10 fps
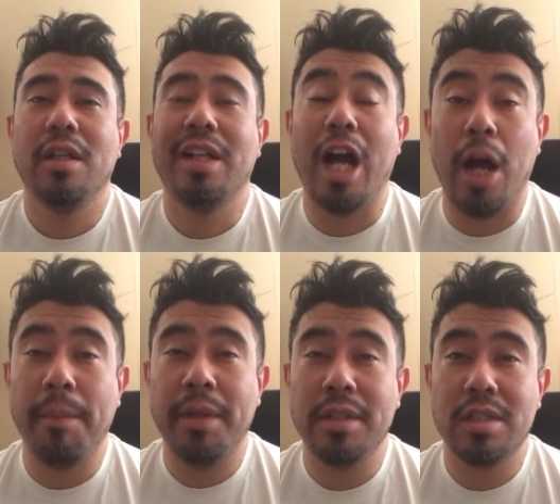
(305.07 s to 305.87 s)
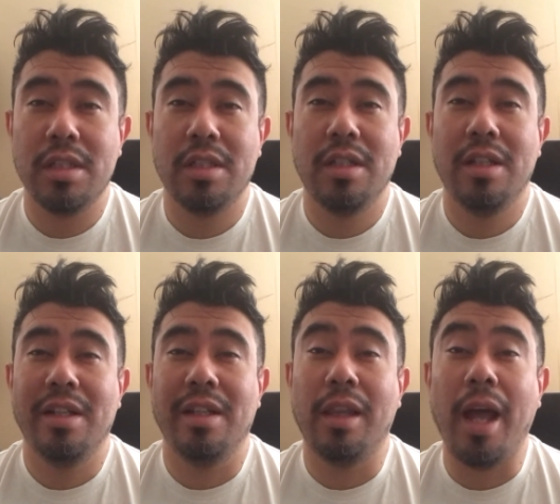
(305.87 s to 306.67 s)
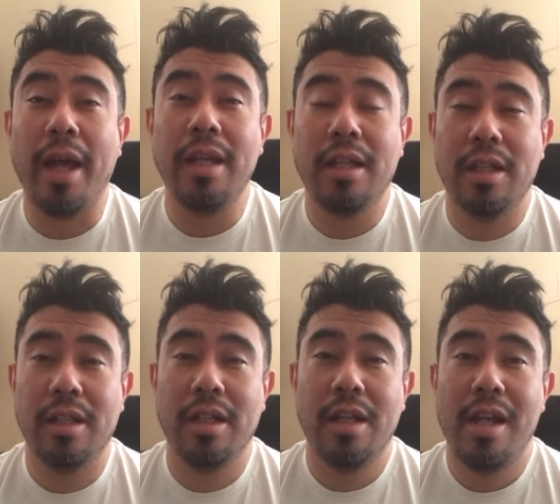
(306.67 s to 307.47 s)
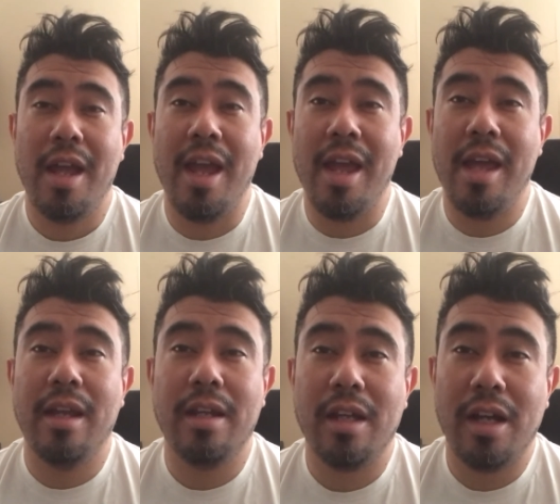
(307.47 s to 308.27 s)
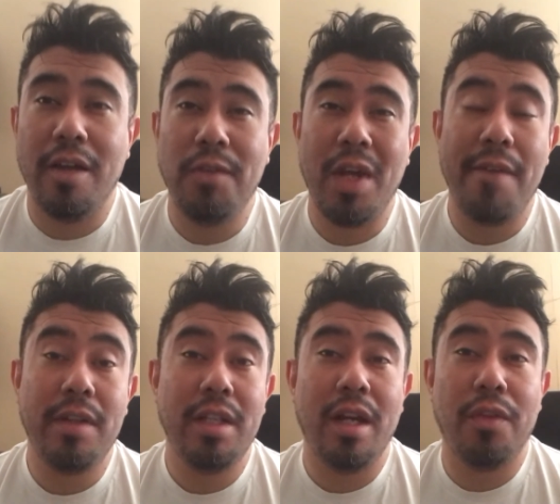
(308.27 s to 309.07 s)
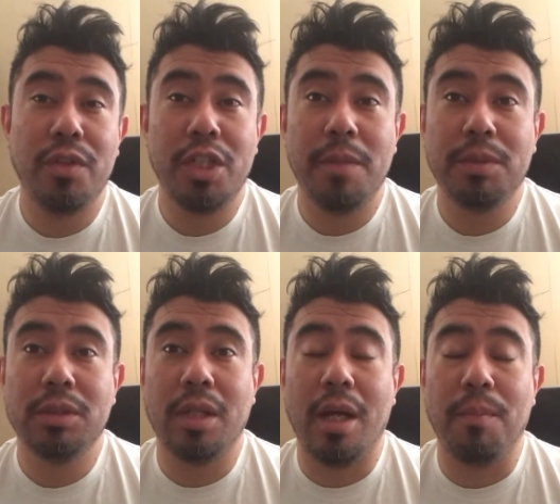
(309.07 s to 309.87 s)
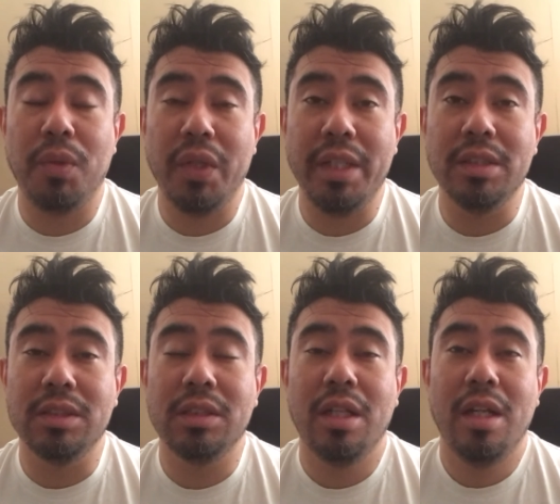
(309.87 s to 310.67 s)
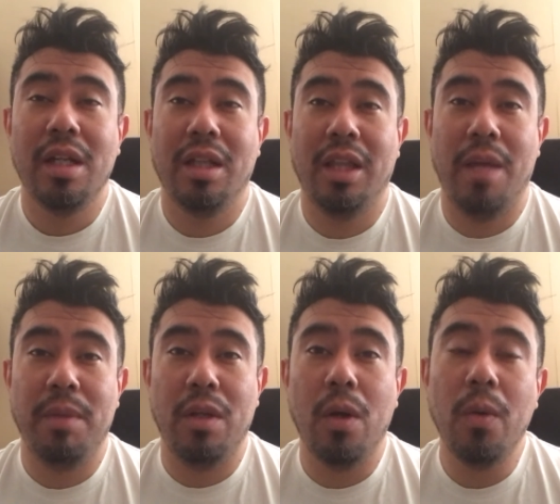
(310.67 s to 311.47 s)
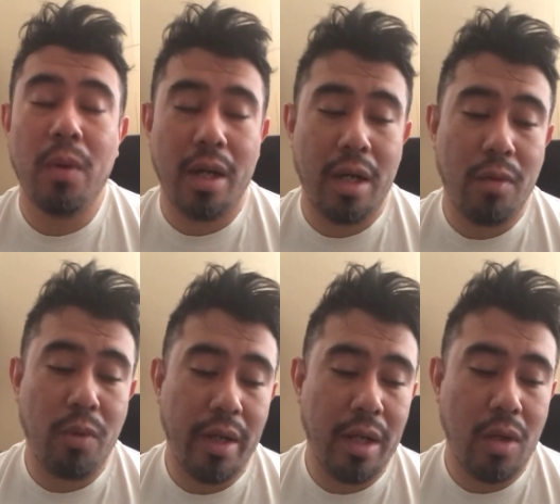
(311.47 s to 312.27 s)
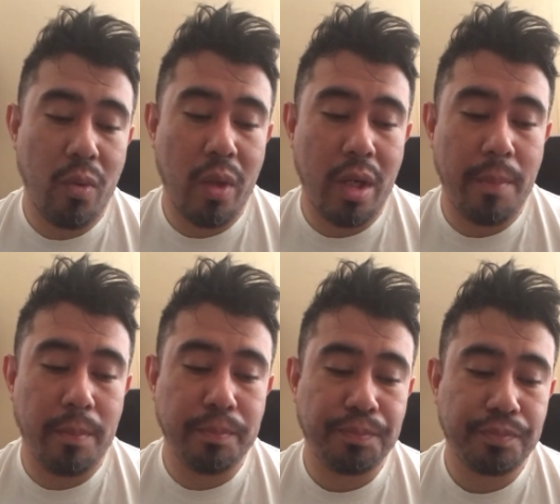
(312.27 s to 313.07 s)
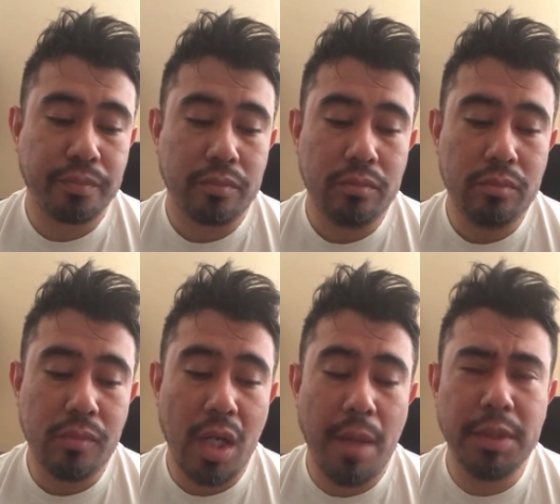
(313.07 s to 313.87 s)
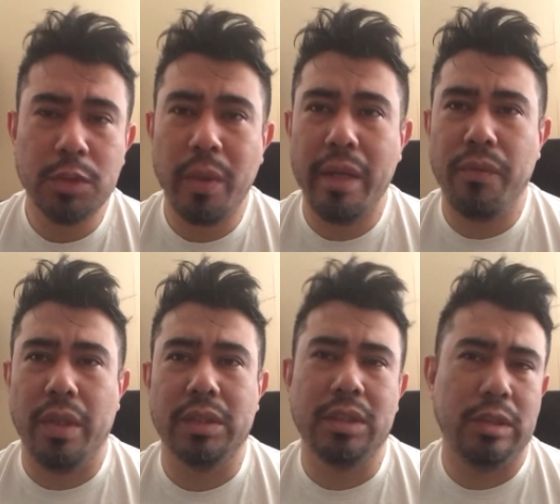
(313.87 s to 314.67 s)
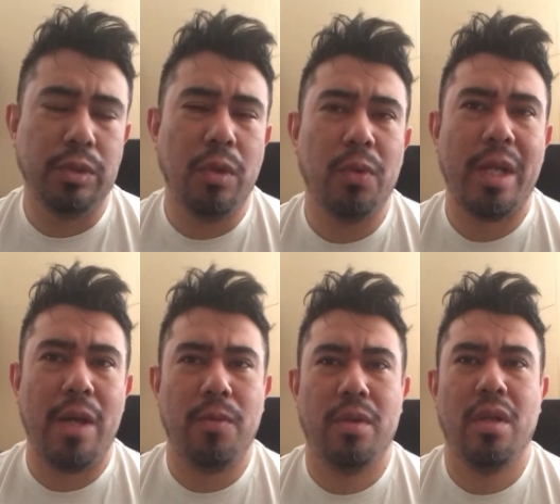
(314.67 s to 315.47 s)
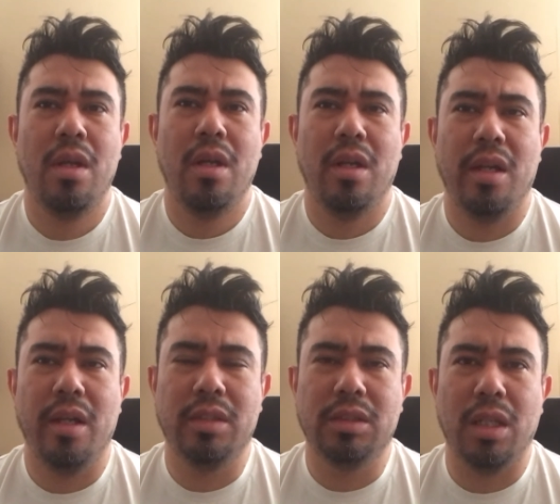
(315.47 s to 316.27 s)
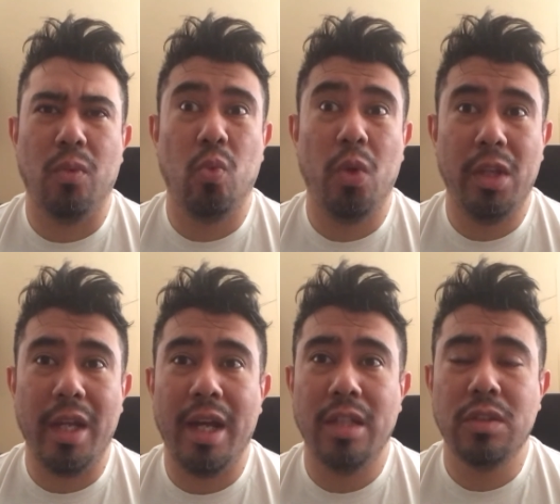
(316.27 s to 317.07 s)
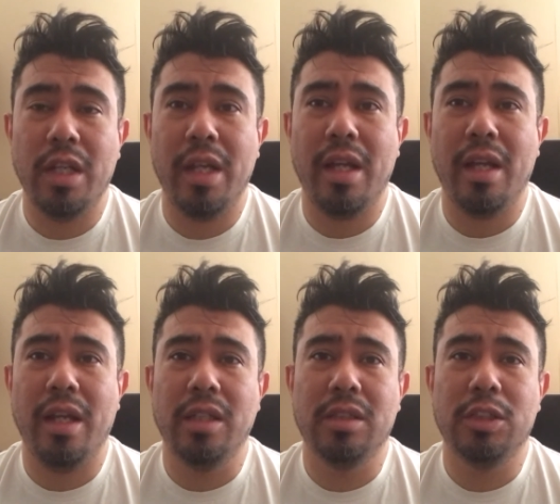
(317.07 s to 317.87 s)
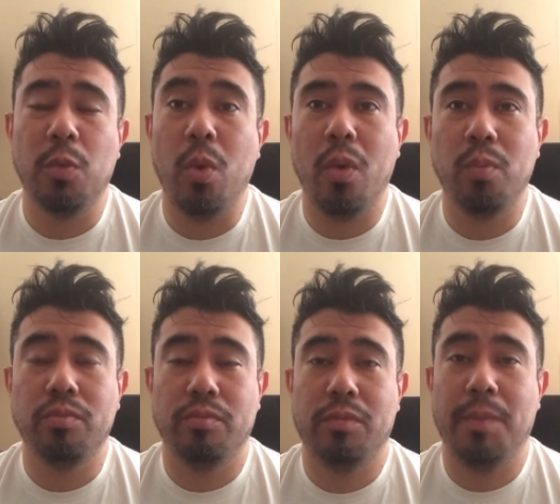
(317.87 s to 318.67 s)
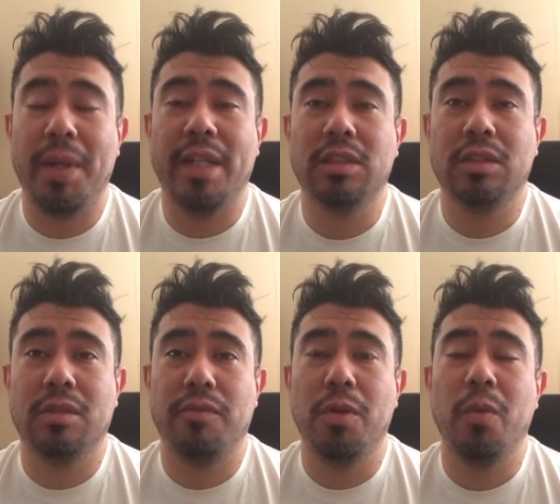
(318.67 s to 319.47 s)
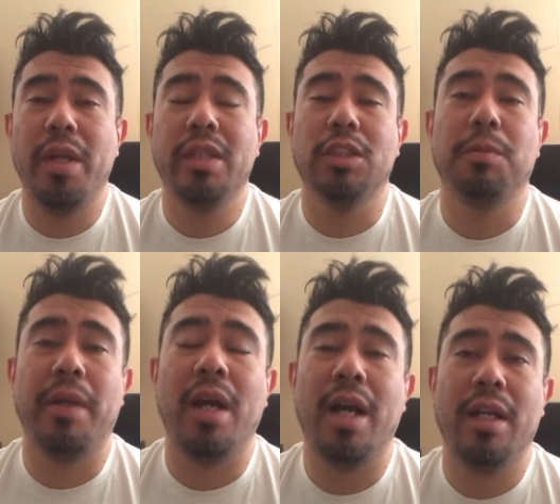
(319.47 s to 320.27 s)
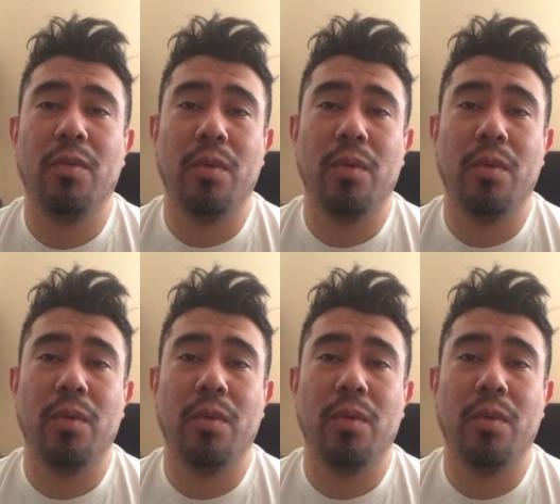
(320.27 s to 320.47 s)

comment, like, and uh, if you have any other tips, uh, please let me know. Uh, right now I'm, I'm just waiting for the sun to go down. It's uh, really hot today. It's, well, the past few weeks it's been hot.